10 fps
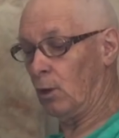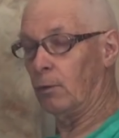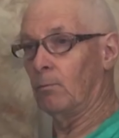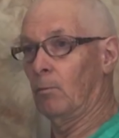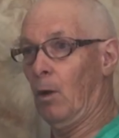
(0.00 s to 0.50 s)
I
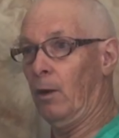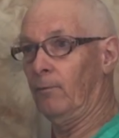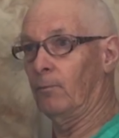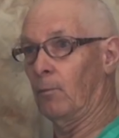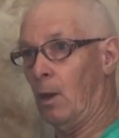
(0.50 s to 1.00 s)
got my
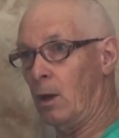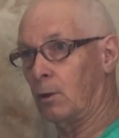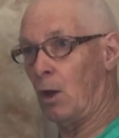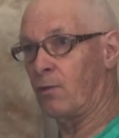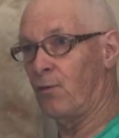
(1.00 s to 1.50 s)

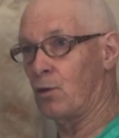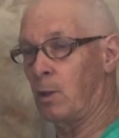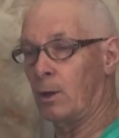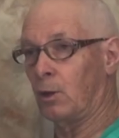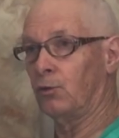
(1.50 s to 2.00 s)
locos, first
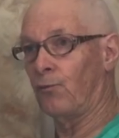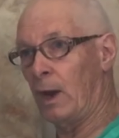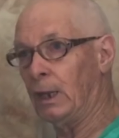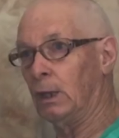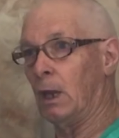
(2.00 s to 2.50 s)
locos
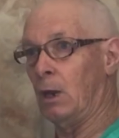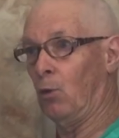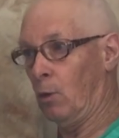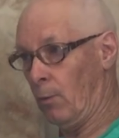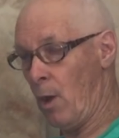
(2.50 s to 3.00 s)
running, and
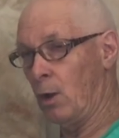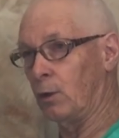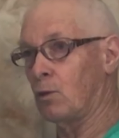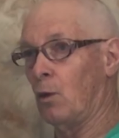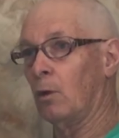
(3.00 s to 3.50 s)
all the
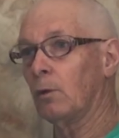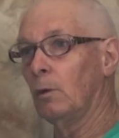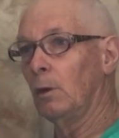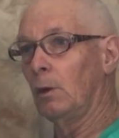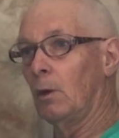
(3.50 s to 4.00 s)
rolling stock,
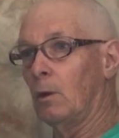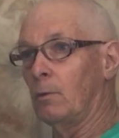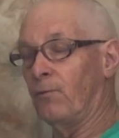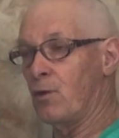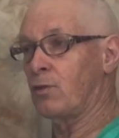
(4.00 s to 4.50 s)

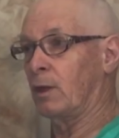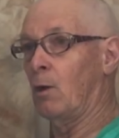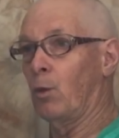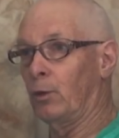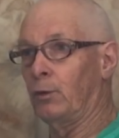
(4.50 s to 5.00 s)
first thing I
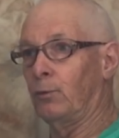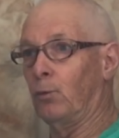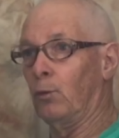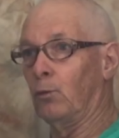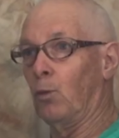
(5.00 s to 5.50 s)
wanted,
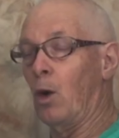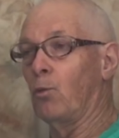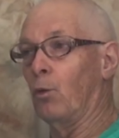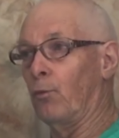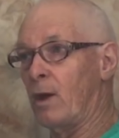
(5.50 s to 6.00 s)
well,
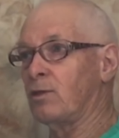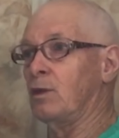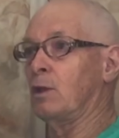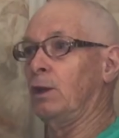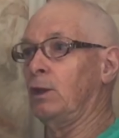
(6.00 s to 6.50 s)
well, Rusty
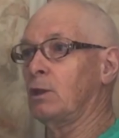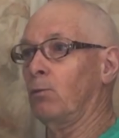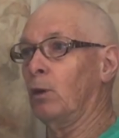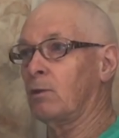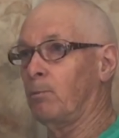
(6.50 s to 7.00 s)
said, he
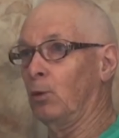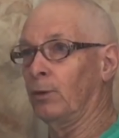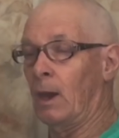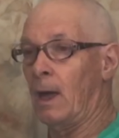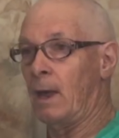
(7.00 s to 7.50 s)
said, well, let's build
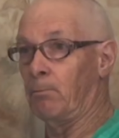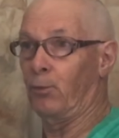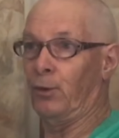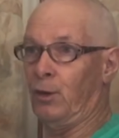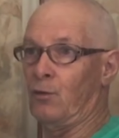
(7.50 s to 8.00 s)
a layout and
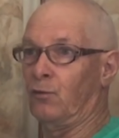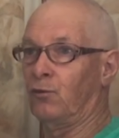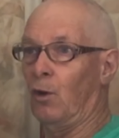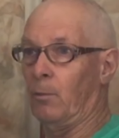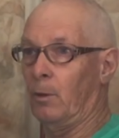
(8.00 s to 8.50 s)
put it in the
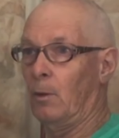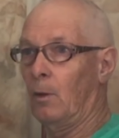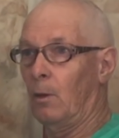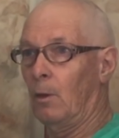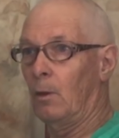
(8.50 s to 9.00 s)
shop
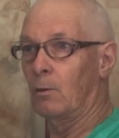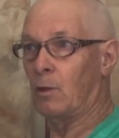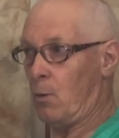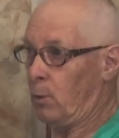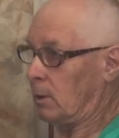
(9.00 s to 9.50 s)

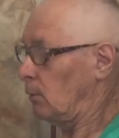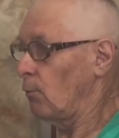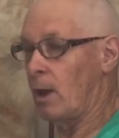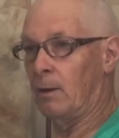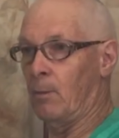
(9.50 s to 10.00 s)
so we can
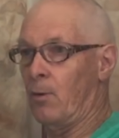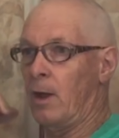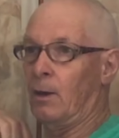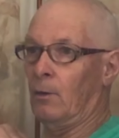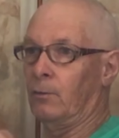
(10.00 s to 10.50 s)
run them
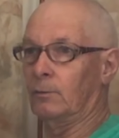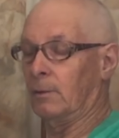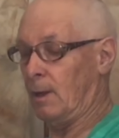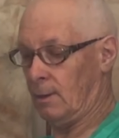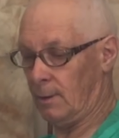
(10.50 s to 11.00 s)
around. I thought,
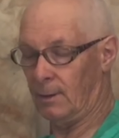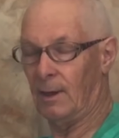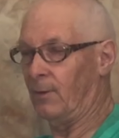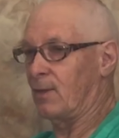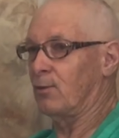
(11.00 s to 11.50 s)
no, no, no,
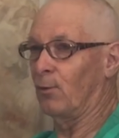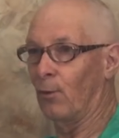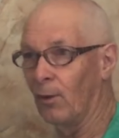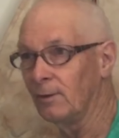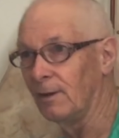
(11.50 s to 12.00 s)
that's
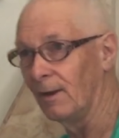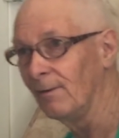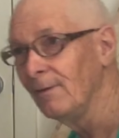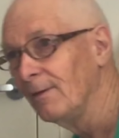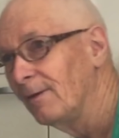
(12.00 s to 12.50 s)
not right, you know.